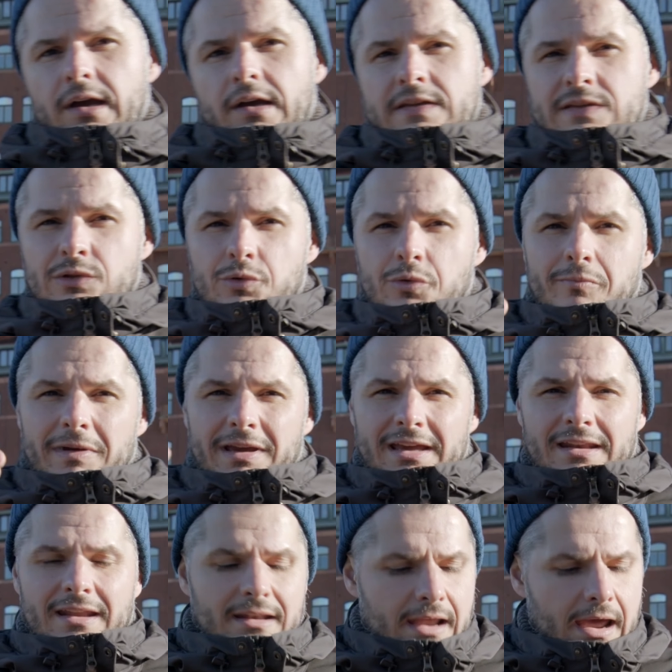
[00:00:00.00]
zoom
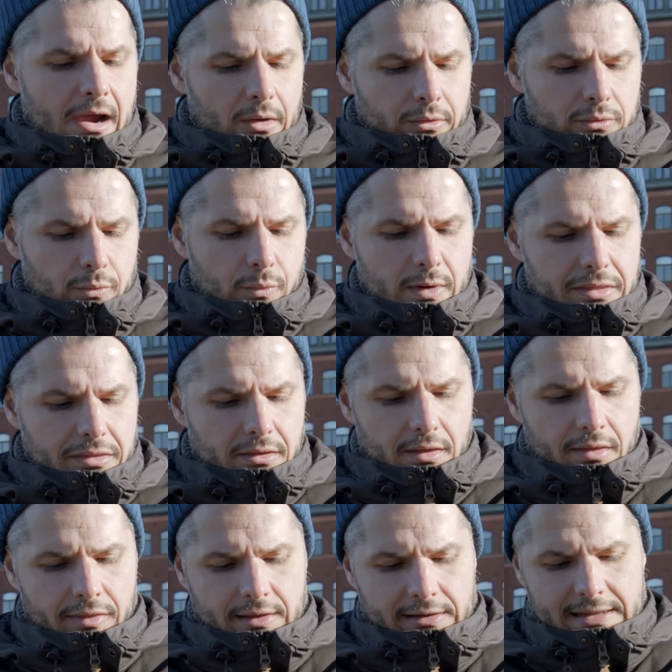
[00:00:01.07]
in and out with
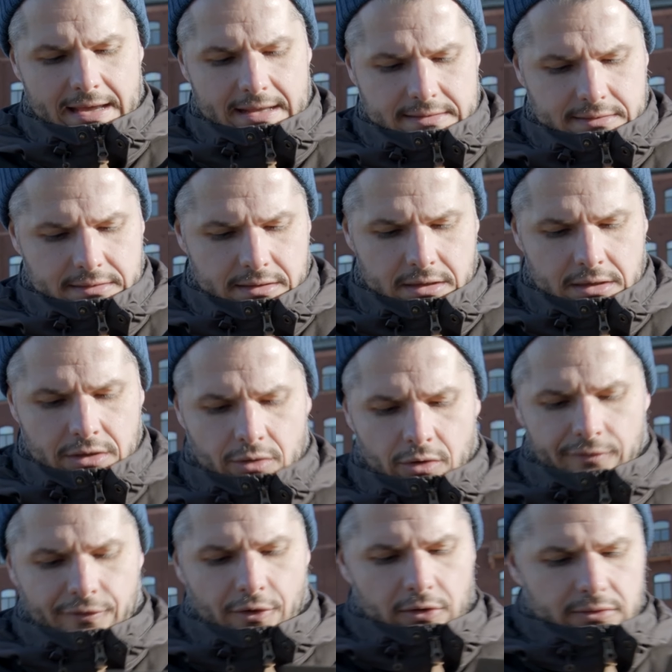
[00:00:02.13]
the lens,
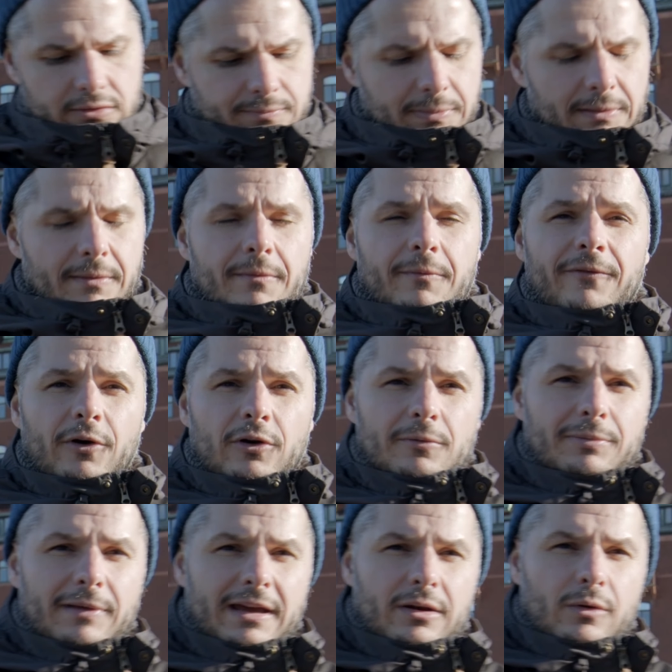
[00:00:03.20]
your focal
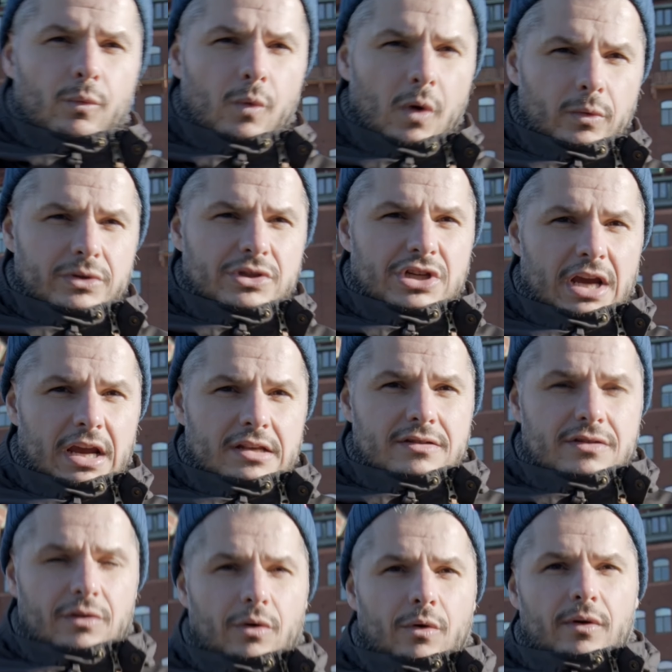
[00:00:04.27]
plane won't change.
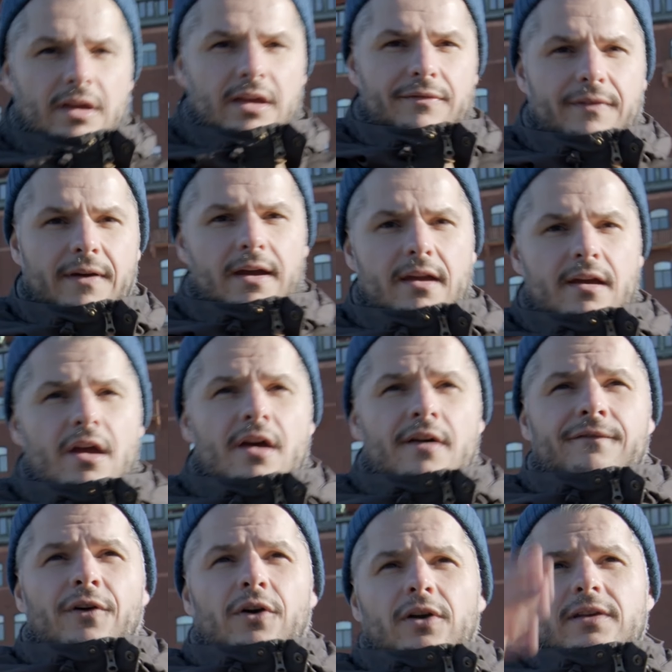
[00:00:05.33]
So if I
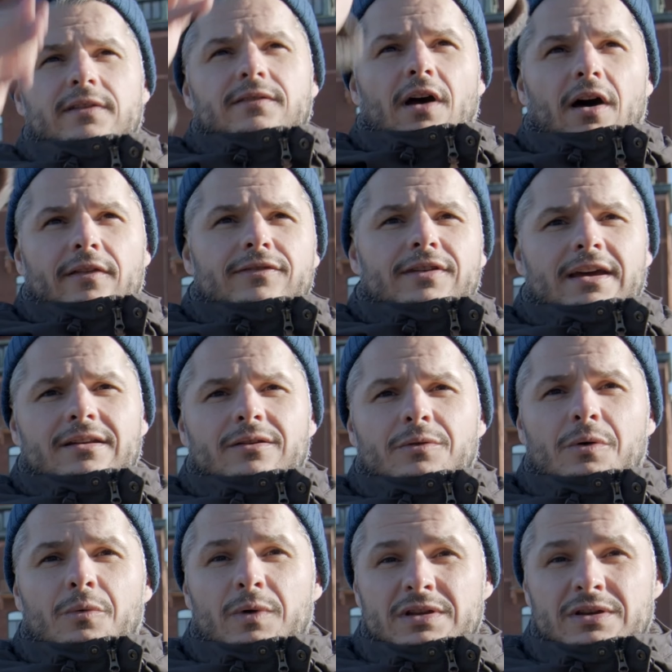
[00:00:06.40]
focus on Ted,
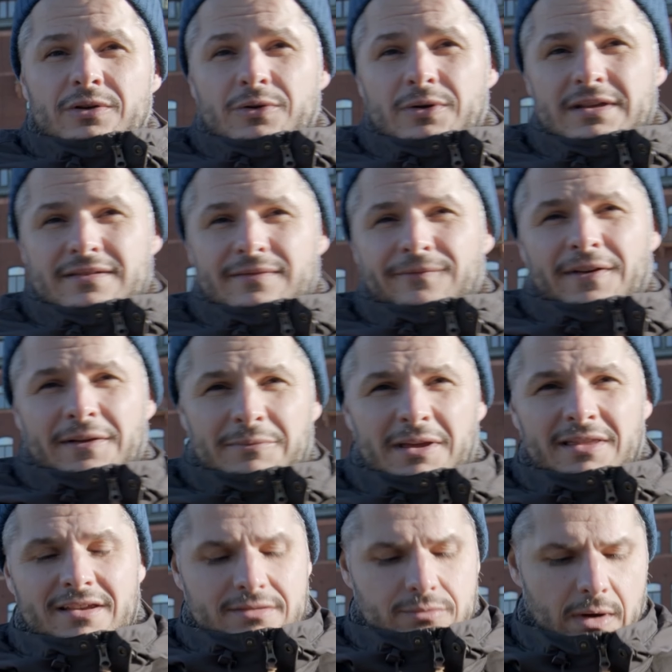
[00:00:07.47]
who is
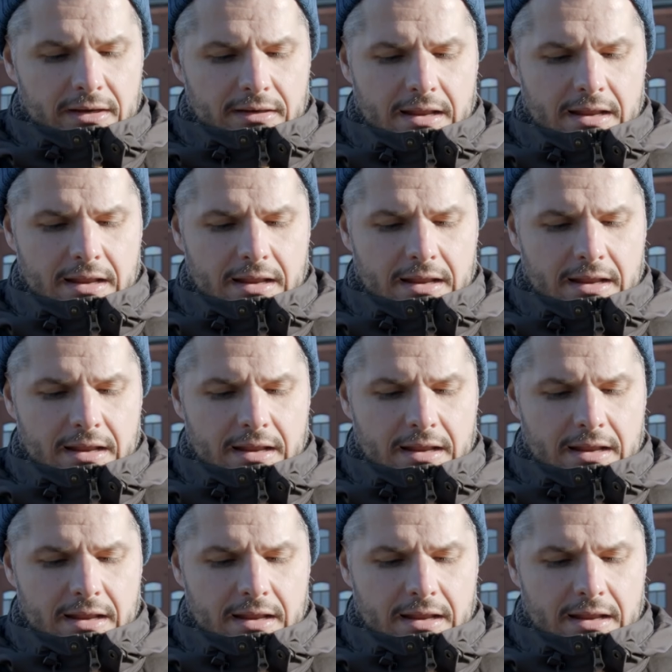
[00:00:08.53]
filming this right